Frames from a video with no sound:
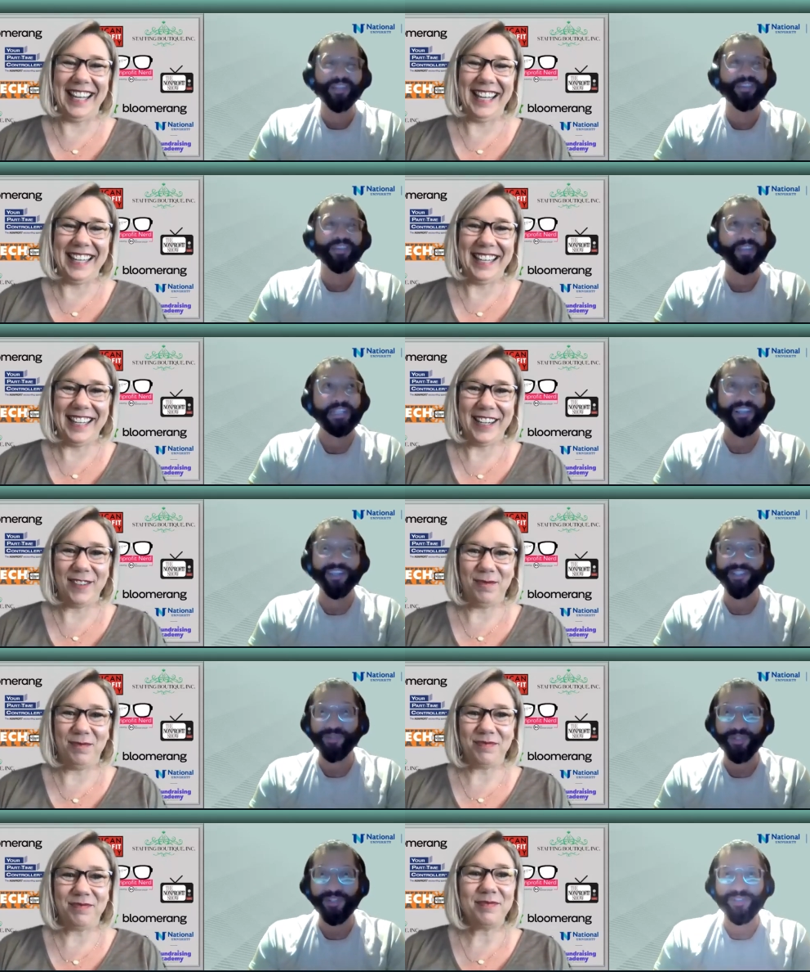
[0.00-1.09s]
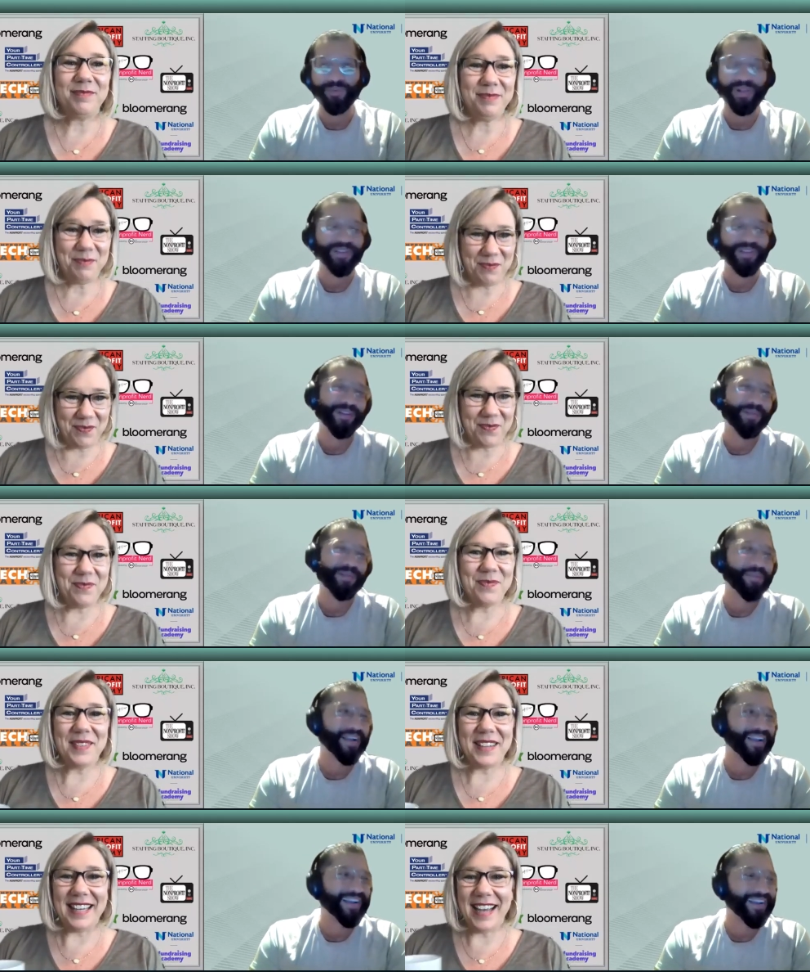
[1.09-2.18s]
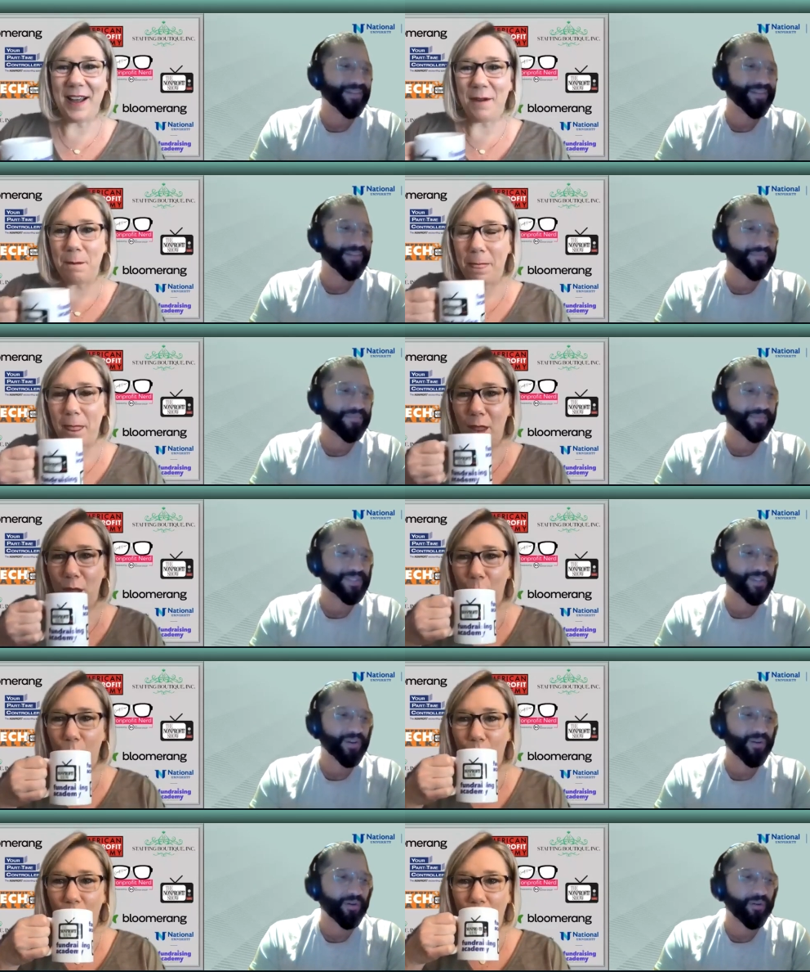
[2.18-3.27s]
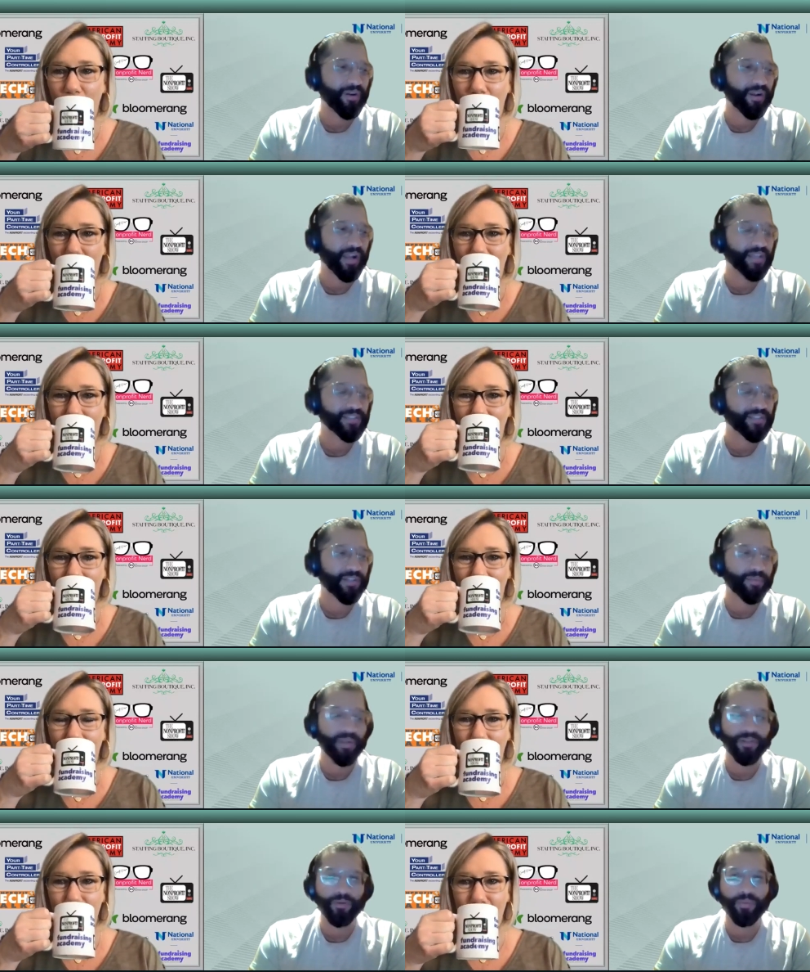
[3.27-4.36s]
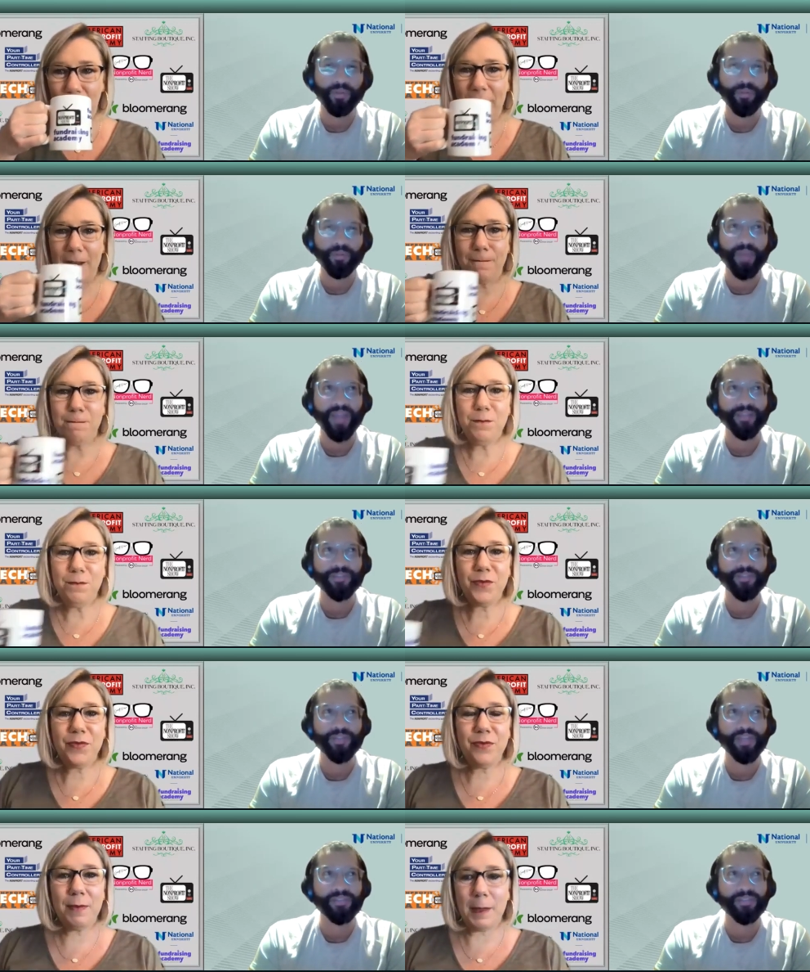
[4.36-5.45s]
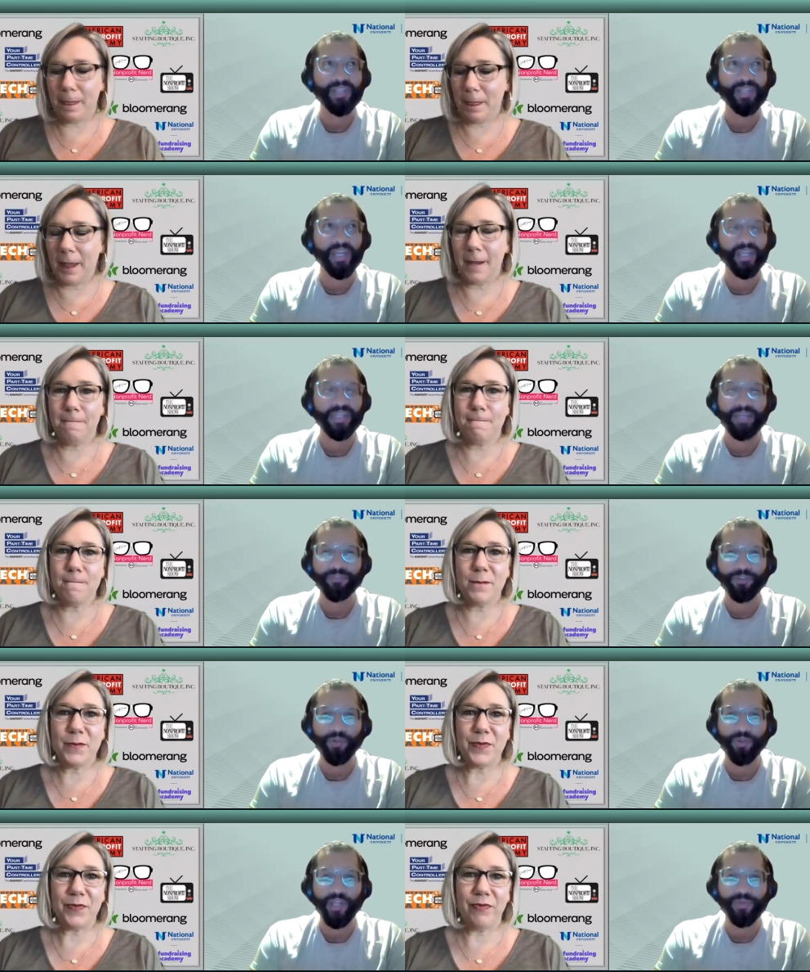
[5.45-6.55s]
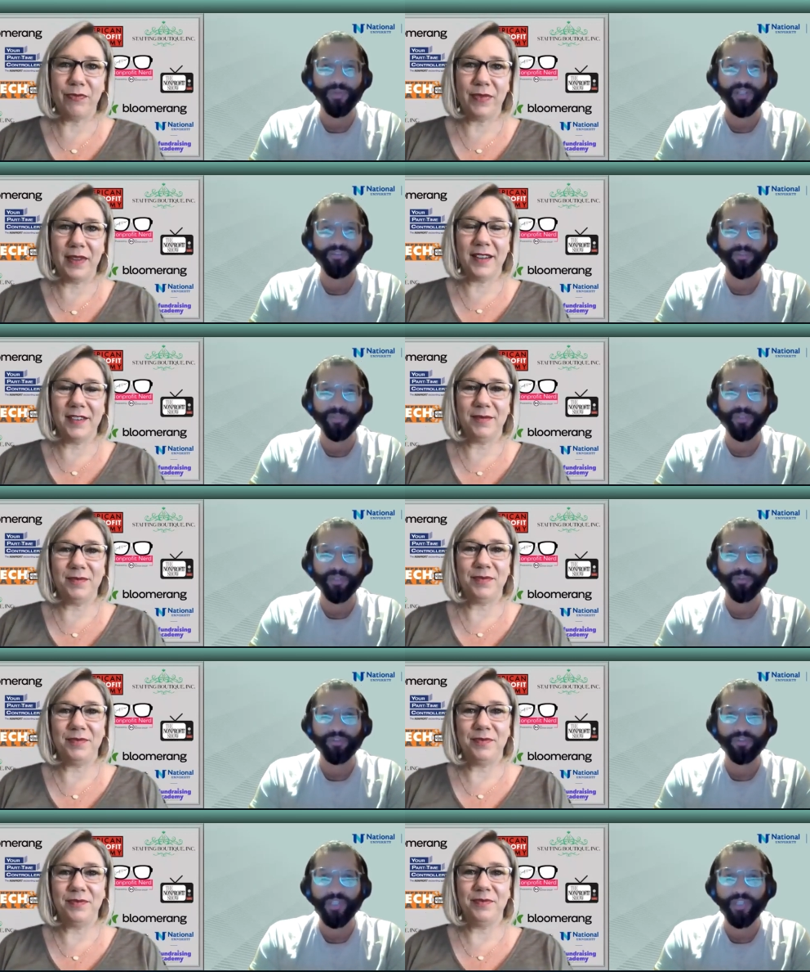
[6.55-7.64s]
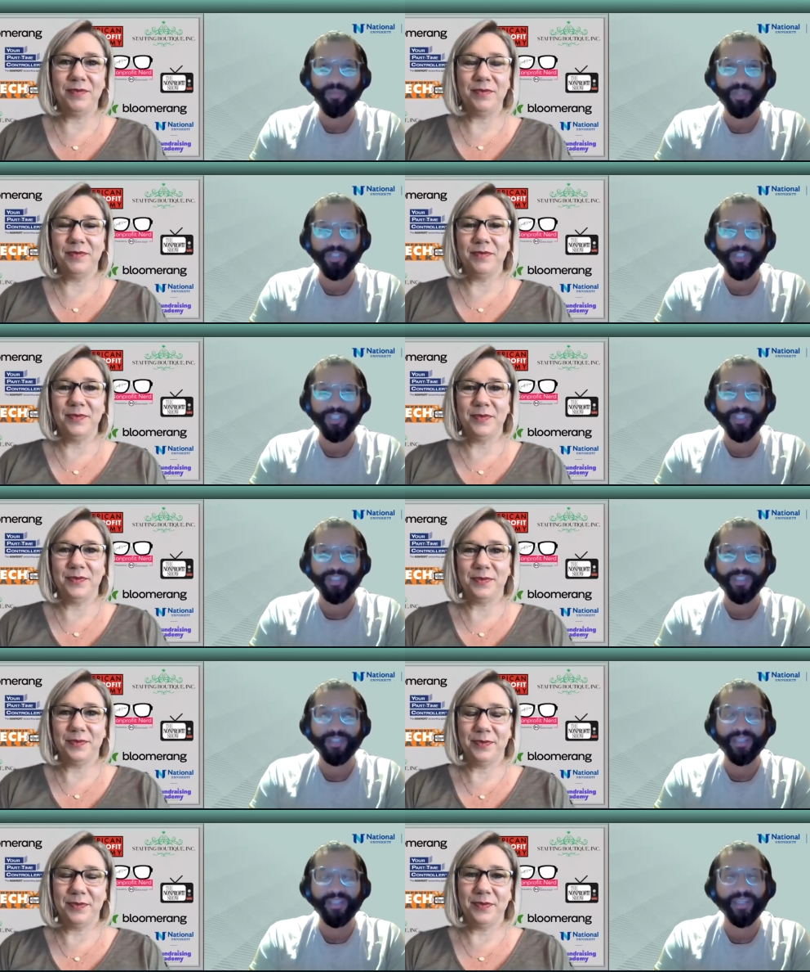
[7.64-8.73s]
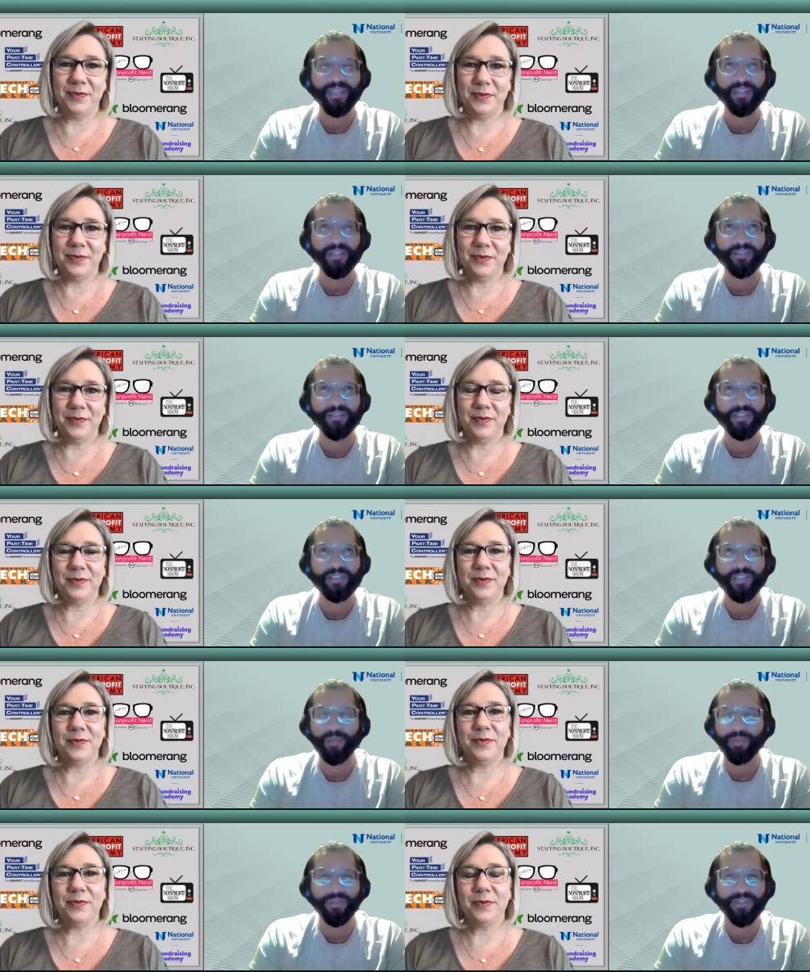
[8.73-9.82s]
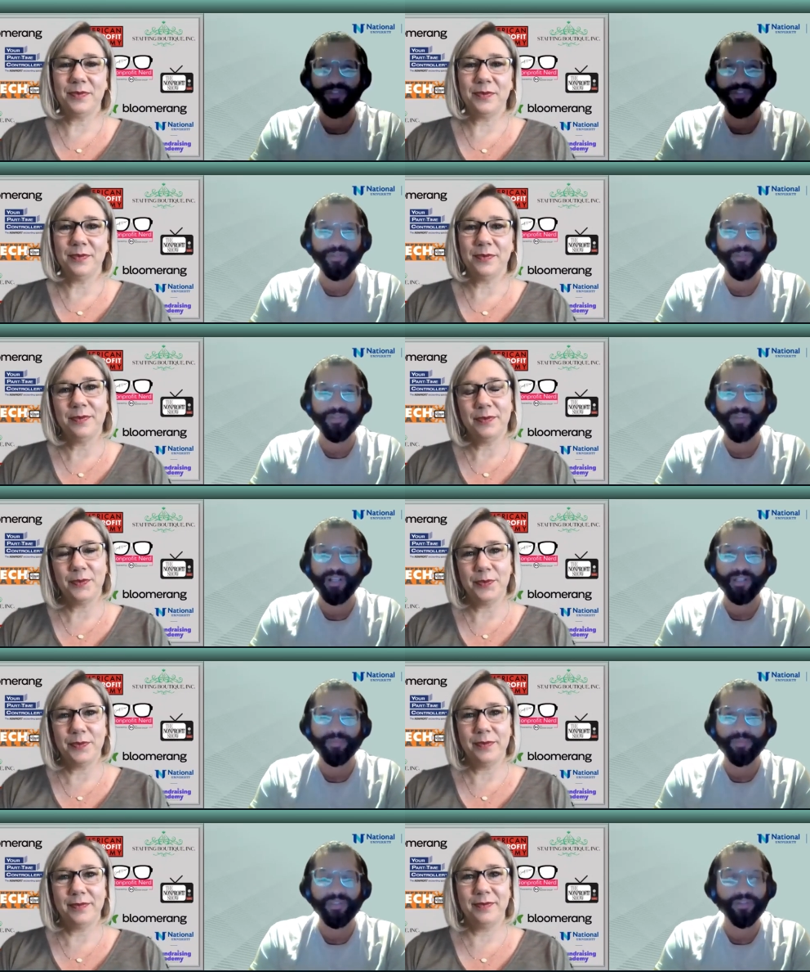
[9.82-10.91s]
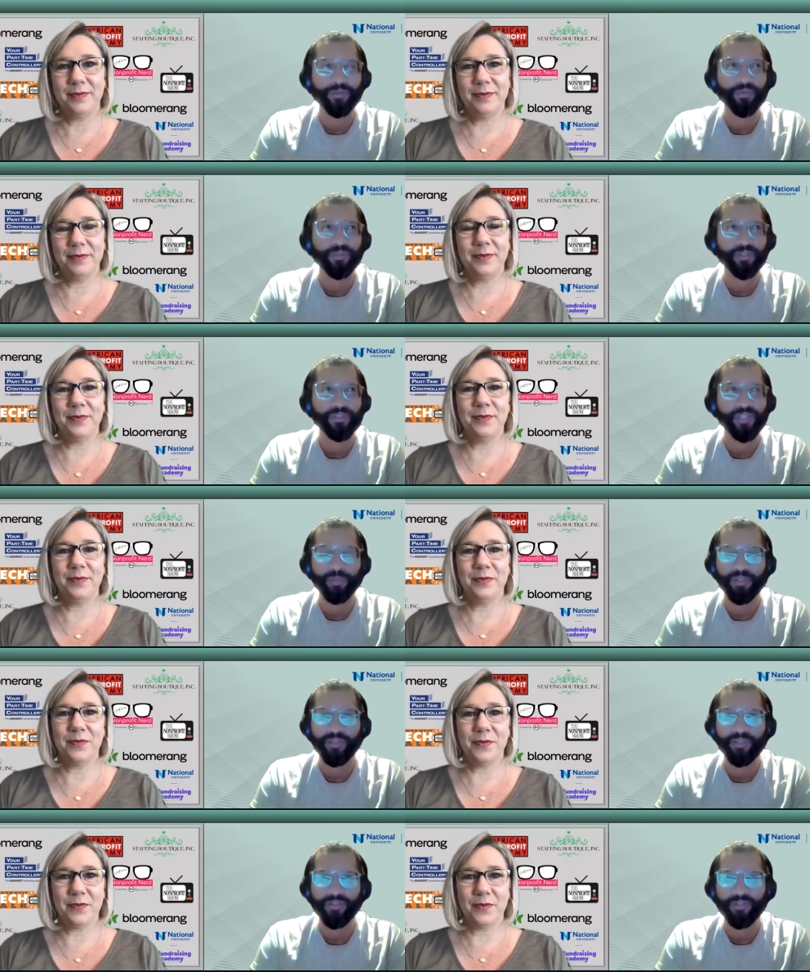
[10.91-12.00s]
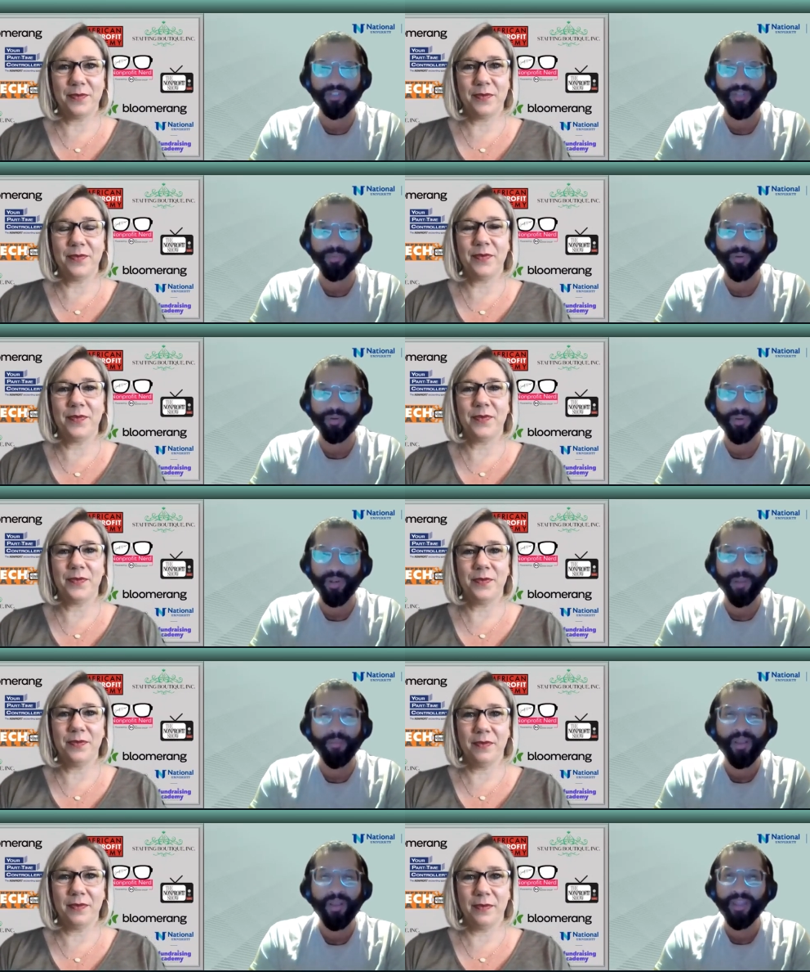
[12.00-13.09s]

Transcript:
Speaker 1: the illustrious welcome. So I started my career back in 2009 after graduating from the University of Michigan and stumbled into development through their summer internship program,